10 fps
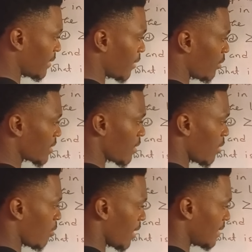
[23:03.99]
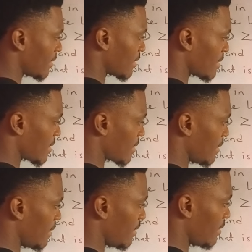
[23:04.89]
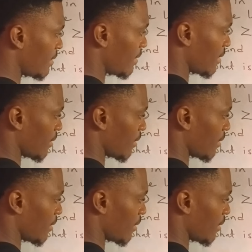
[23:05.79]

Then what's our 1? C.